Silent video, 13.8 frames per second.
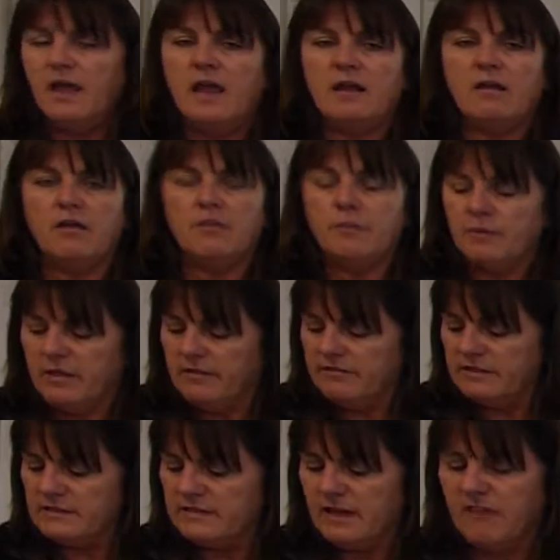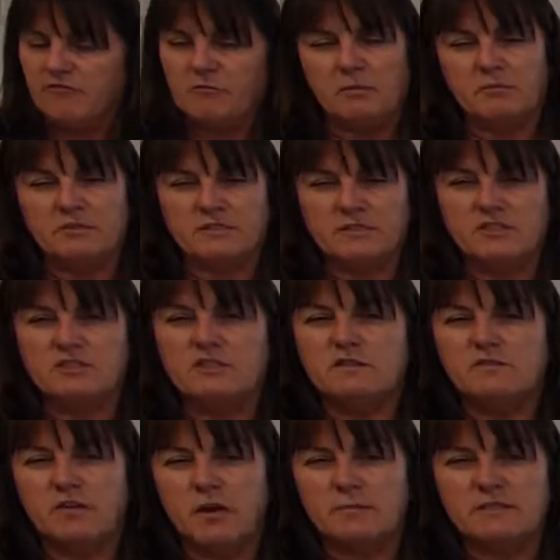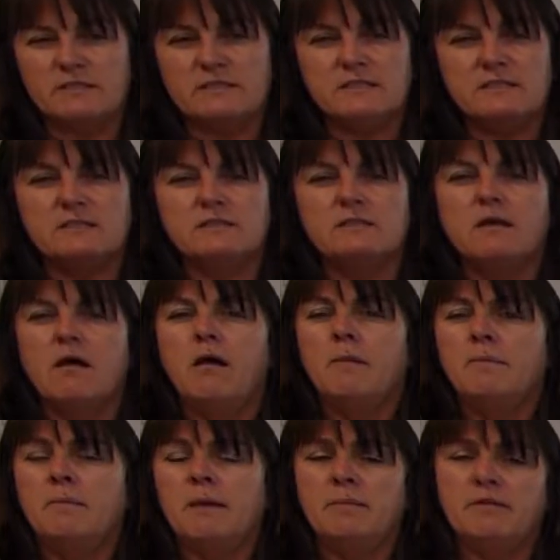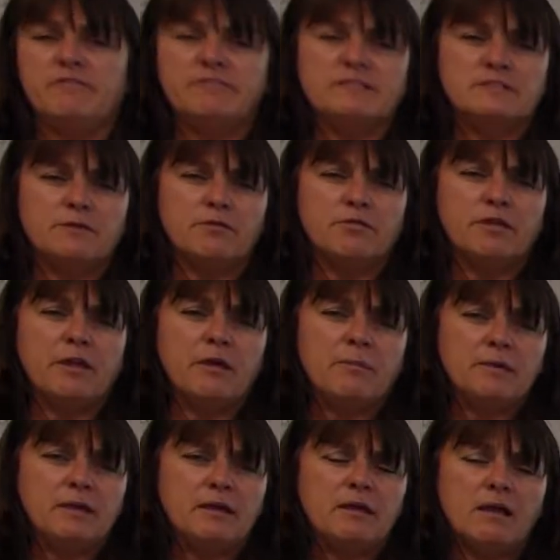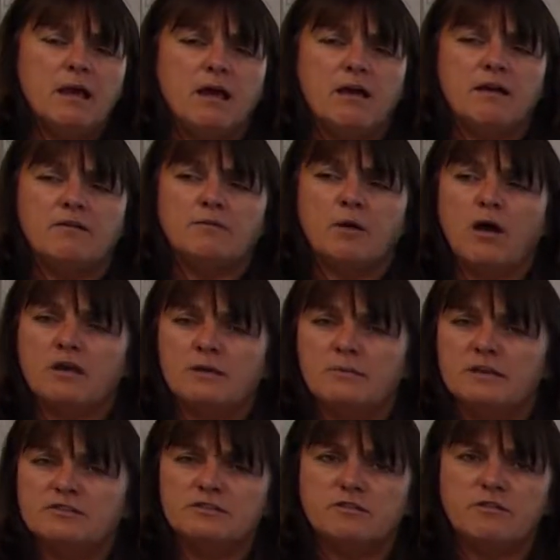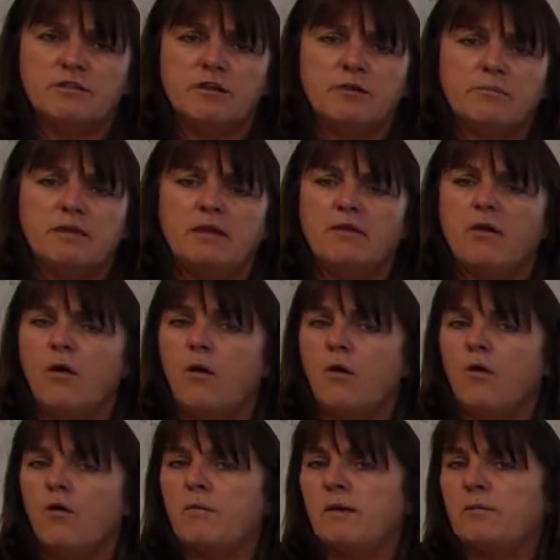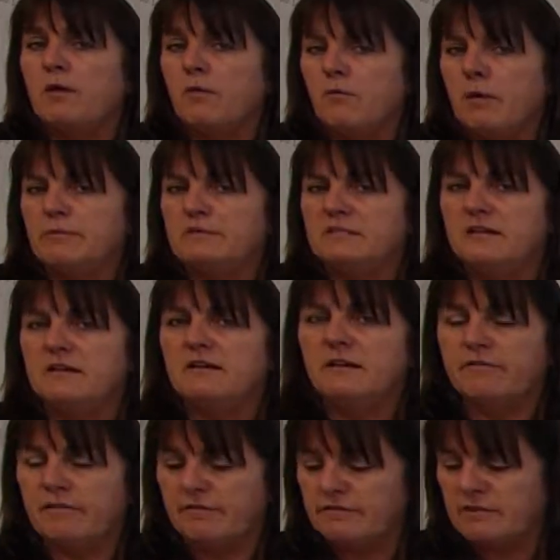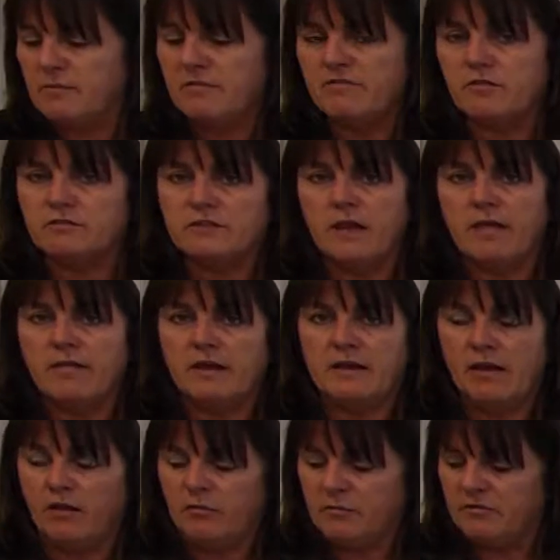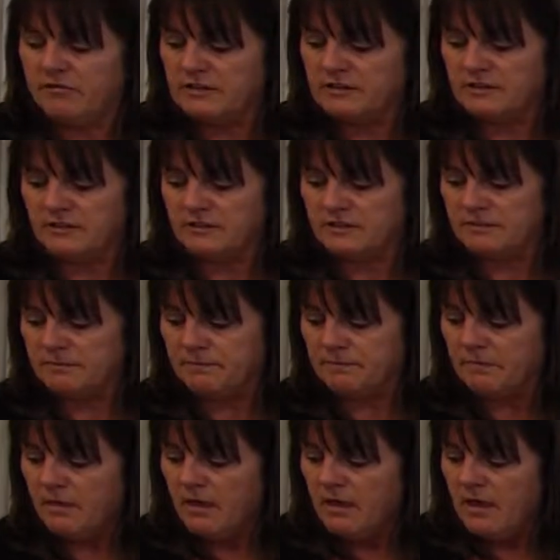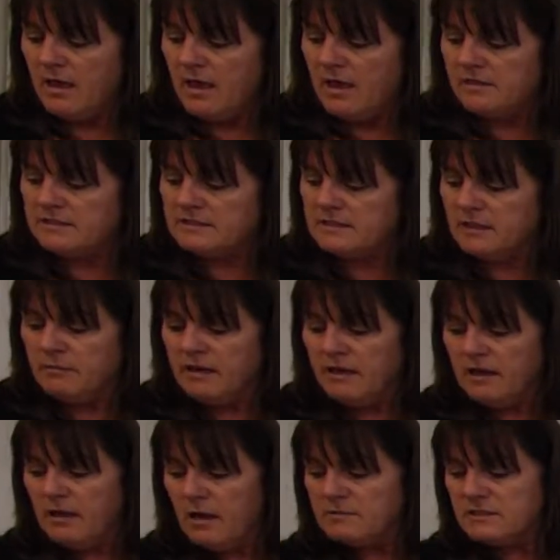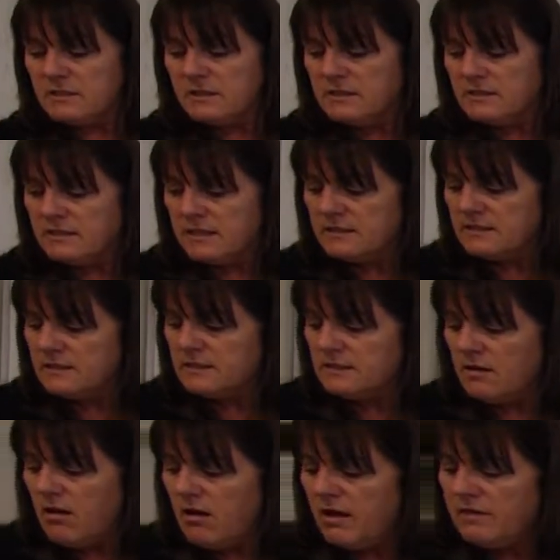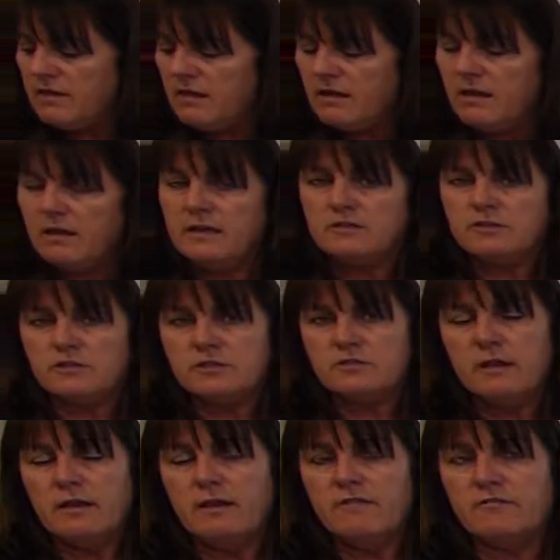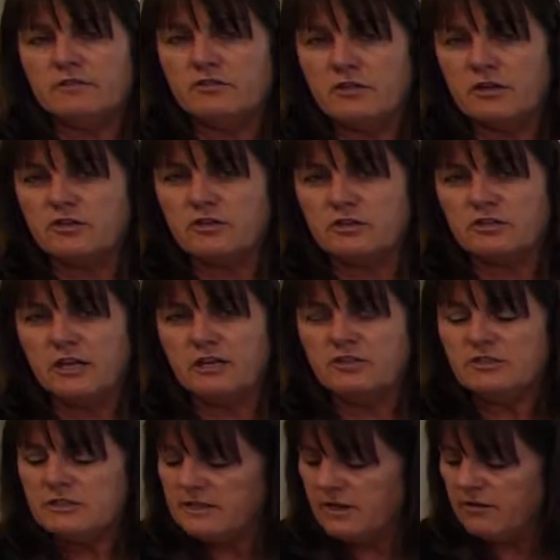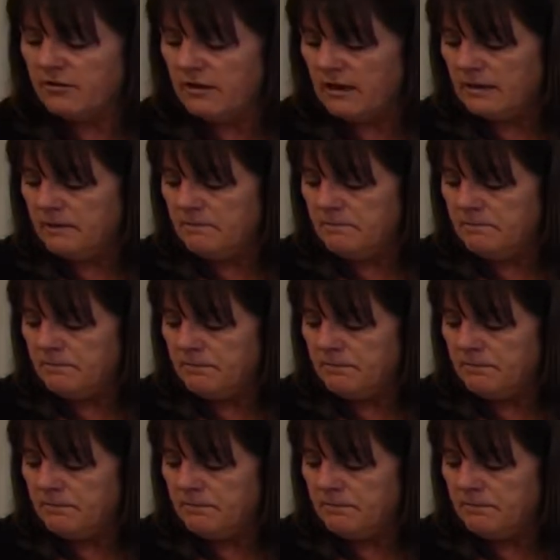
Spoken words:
and other relevant staff members such as pharmacists, maybe physiotherapy, occupational therapy, or maybe a representative of some of those allied health professionals. This committee comes to consensus on the infrastructure changes that are needed